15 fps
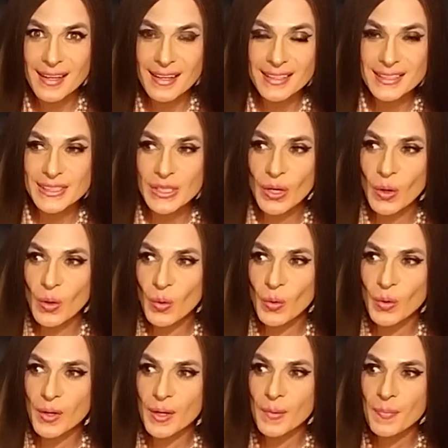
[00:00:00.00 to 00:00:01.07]

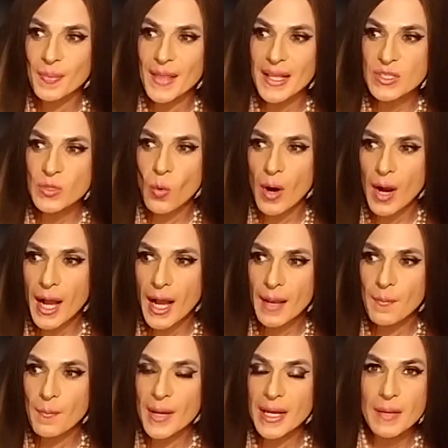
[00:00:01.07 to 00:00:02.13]
So that's why
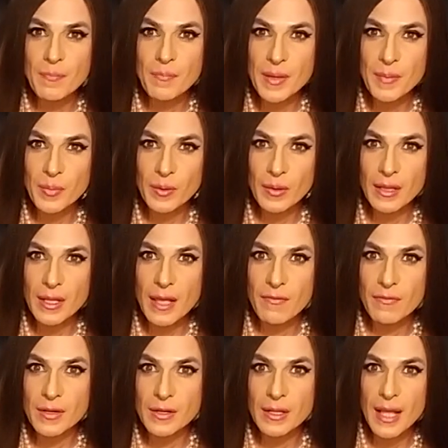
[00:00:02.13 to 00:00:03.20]
many people live
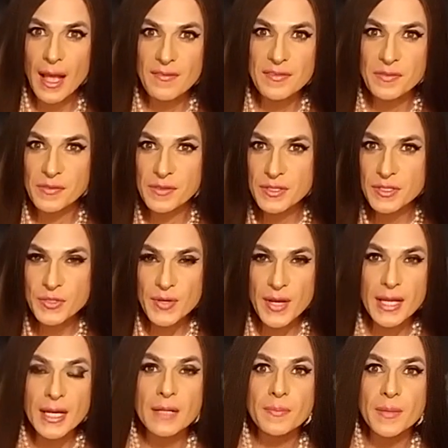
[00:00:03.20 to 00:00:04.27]
their lives
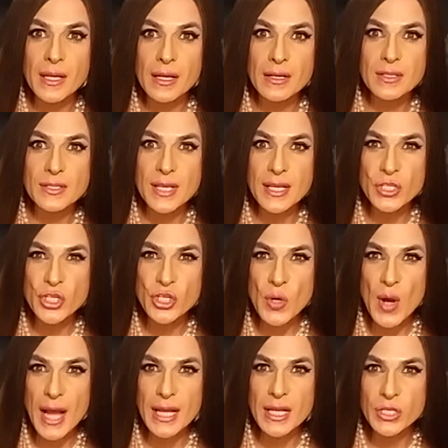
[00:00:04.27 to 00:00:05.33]
frustrated because they
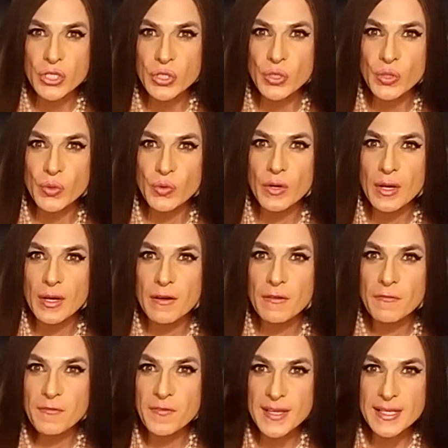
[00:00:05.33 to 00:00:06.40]
try to
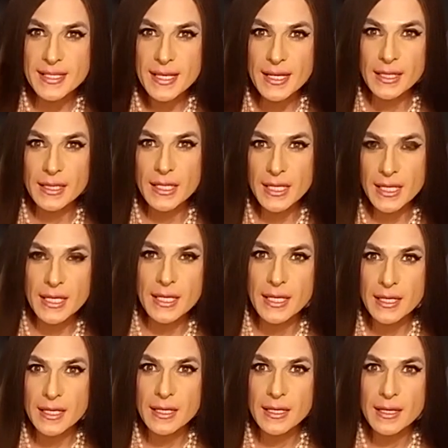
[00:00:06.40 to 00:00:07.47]
physically
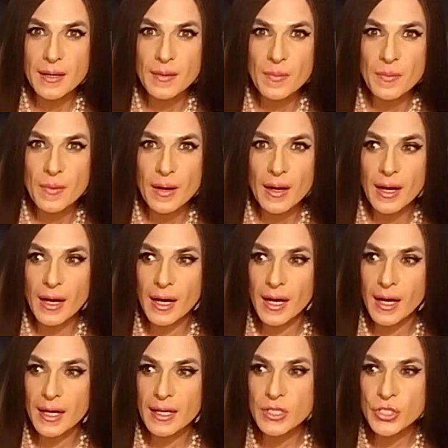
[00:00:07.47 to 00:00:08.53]

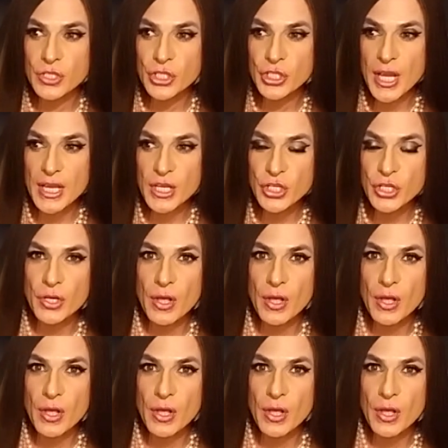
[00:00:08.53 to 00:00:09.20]
uh, change